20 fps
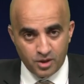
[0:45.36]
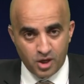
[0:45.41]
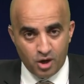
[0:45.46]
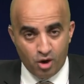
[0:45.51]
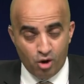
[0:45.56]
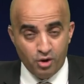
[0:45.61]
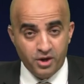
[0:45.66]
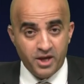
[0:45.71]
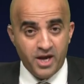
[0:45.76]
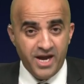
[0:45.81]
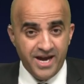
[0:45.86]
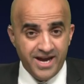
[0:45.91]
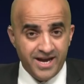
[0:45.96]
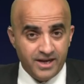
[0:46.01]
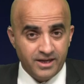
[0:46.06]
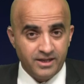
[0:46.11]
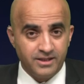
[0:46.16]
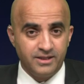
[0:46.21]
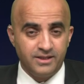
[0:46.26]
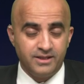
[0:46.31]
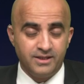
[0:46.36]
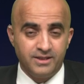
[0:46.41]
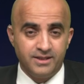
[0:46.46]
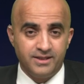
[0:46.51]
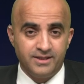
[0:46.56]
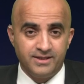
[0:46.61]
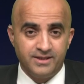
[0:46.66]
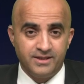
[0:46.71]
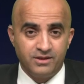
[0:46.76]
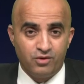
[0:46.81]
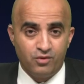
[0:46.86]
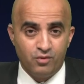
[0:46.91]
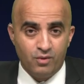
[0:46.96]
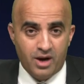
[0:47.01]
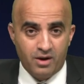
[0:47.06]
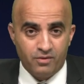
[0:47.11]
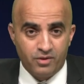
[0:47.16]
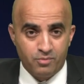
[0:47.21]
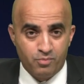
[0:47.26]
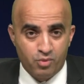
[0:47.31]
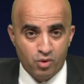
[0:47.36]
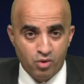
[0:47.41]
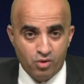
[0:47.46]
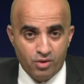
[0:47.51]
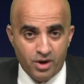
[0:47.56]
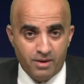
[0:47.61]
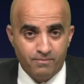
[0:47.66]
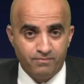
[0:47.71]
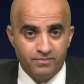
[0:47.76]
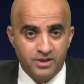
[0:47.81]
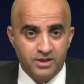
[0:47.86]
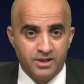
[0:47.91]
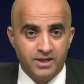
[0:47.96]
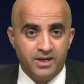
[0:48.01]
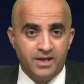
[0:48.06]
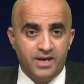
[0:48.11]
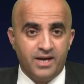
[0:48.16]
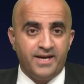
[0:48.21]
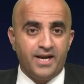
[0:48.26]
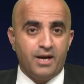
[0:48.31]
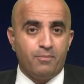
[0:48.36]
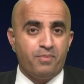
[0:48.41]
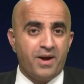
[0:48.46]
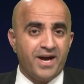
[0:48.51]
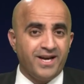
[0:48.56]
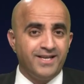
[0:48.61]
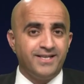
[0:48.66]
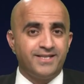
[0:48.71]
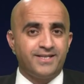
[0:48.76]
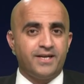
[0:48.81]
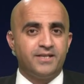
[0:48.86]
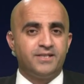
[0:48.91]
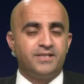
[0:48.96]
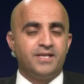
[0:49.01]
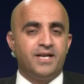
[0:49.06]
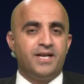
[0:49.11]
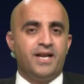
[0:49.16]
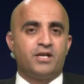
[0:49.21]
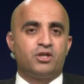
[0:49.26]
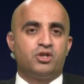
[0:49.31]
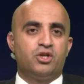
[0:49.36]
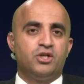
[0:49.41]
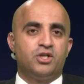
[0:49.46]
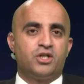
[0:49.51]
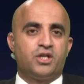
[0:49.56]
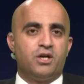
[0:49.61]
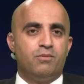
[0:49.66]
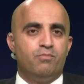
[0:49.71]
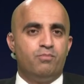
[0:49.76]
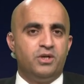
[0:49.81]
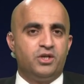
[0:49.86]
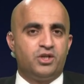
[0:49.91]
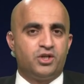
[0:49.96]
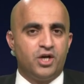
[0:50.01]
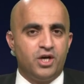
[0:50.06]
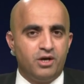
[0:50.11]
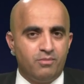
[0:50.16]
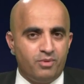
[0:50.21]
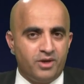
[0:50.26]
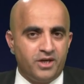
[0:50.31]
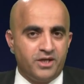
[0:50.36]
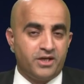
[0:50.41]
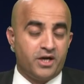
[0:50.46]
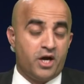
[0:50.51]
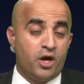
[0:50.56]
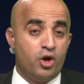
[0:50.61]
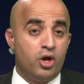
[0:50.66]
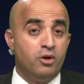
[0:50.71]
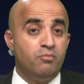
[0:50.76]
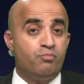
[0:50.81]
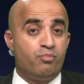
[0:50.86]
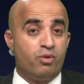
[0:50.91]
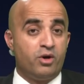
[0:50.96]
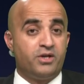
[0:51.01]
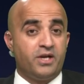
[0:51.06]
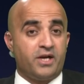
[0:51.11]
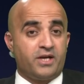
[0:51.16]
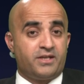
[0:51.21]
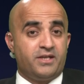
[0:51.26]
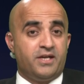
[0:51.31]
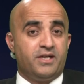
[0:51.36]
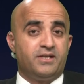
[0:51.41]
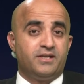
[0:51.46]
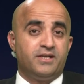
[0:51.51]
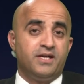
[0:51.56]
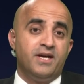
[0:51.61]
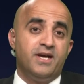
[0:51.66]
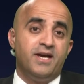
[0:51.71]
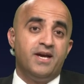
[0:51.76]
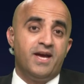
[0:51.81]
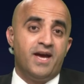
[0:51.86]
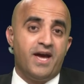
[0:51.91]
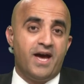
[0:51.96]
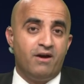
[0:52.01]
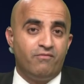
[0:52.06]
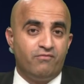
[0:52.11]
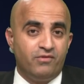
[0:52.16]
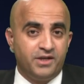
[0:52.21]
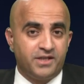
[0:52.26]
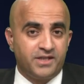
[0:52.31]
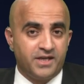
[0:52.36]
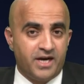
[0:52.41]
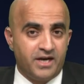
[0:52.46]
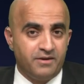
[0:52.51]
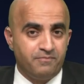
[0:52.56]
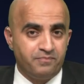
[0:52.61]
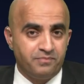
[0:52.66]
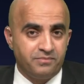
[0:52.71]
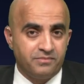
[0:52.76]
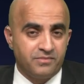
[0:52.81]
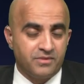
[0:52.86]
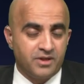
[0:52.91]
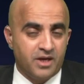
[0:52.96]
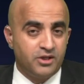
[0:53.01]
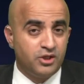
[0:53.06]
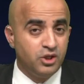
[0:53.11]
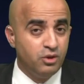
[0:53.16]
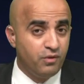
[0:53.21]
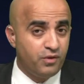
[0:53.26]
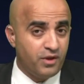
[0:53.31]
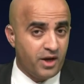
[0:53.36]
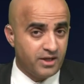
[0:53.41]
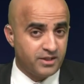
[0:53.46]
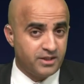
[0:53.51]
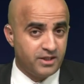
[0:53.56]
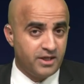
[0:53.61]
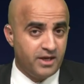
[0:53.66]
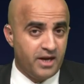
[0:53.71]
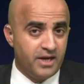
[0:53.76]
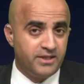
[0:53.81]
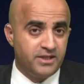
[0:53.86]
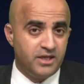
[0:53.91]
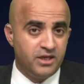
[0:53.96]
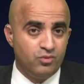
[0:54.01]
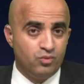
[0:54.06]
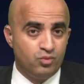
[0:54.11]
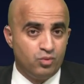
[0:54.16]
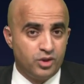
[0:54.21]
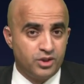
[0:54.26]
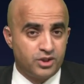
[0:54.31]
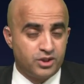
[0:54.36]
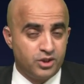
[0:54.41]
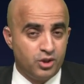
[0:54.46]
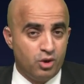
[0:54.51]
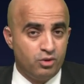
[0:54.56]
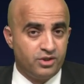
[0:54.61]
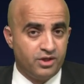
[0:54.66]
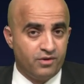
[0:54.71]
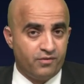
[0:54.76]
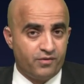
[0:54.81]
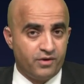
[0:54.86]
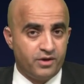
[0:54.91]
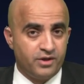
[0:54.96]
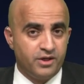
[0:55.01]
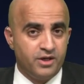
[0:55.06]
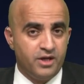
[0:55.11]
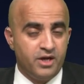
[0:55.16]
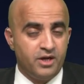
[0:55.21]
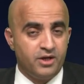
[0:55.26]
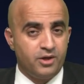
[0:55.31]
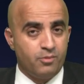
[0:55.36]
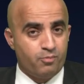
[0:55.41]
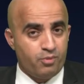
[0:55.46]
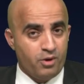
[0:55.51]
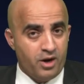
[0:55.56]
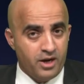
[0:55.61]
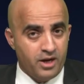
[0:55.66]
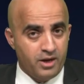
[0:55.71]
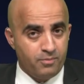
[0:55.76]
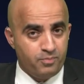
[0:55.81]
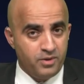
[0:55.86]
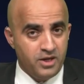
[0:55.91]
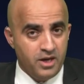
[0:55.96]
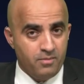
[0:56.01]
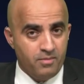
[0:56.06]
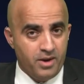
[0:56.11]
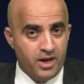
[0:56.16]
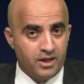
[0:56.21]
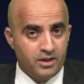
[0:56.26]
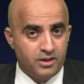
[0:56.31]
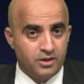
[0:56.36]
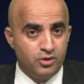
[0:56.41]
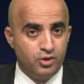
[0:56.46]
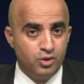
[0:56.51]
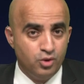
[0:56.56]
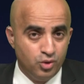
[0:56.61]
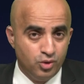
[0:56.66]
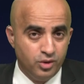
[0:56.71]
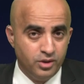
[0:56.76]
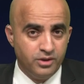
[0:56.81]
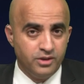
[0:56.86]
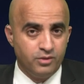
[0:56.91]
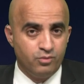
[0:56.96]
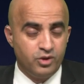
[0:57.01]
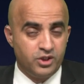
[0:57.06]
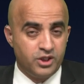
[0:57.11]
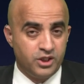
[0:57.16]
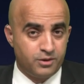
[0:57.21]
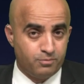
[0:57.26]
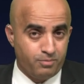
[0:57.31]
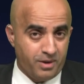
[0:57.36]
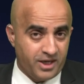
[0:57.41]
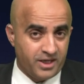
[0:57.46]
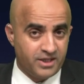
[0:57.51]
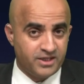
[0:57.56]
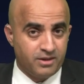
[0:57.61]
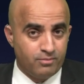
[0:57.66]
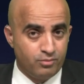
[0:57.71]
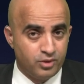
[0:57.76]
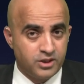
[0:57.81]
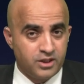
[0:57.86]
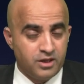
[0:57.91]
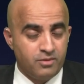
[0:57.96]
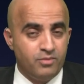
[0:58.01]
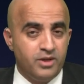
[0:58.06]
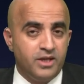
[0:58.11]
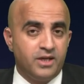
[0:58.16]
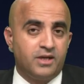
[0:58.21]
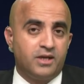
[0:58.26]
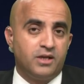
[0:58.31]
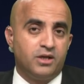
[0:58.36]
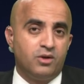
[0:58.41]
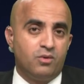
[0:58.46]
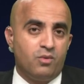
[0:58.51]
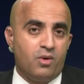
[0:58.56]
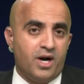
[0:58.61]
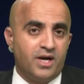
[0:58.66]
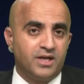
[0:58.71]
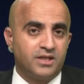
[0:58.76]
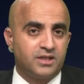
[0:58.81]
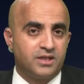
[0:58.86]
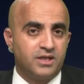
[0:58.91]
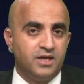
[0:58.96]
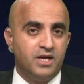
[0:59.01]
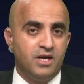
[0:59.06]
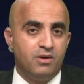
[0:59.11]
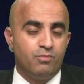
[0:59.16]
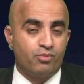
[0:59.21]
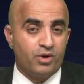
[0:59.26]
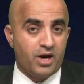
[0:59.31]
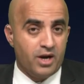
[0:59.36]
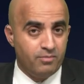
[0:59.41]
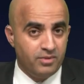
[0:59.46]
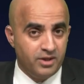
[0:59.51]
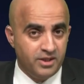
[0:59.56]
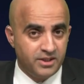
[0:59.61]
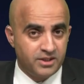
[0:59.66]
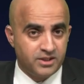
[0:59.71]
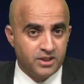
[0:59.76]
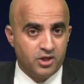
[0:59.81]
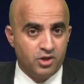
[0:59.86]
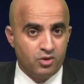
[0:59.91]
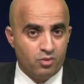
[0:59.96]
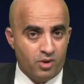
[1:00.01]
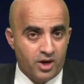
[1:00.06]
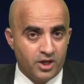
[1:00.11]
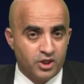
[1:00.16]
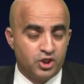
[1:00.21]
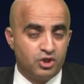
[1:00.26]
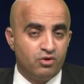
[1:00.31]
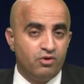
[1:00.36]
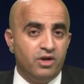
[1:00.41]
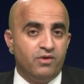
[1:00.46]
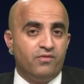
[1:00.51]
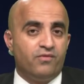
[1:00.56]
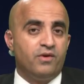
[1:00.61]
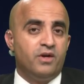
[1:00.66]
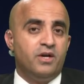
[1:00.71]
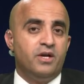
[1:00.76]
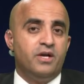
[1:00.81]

on air throughout the programme. Now, Pakistan's elections can be turbulent and unpredicted every time. And 2018 was no different. The prior PML Noon, which is Pakistan Muslim League Nawaz Prime Minister Nawaz Sharif,